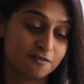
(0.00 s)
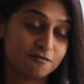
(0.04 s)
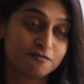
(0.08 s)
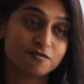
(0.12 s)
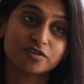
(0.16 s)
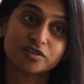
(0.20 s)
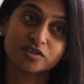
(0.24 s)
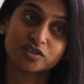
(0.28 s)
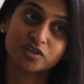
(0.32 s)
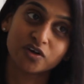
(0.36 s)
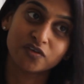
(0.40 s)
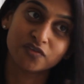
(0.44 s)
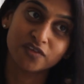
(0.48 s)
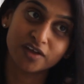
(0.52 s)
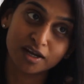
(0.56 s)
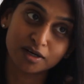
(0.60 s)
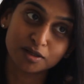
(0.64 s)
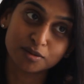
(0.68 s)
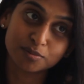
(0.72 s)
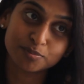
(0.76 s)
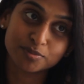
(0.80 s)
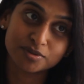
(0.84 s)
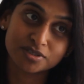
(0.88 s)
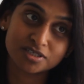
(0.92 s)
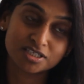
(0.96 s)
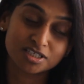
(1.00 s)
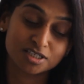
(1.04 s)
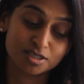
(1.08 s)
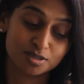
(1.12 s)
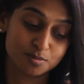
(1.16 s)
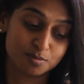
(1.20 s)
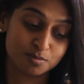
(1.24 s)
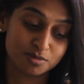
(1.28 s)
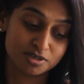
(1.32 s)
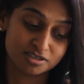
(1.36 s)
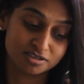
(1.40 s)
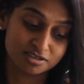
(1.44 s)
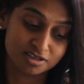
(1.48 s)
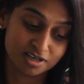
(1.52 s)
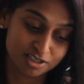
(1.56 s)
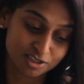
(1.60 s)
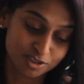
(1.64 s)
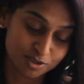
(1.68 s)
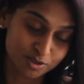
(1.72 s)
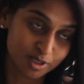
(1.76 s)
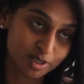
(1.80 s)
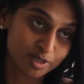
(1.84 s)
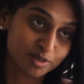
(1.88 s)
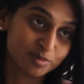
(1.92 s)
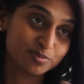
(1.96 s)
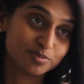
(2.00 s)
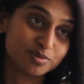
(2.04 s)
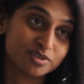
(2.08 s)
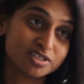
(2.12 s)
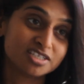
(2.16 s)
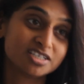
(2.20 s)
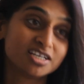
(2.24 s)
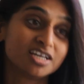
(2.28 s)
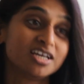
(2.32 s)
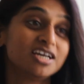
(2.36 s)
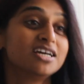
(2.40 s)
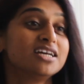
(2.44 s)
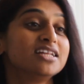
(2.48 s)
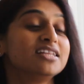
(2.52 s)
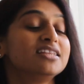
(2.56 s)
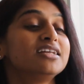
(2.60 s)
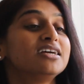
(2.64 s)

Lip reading: physiotherapist, massage therapist.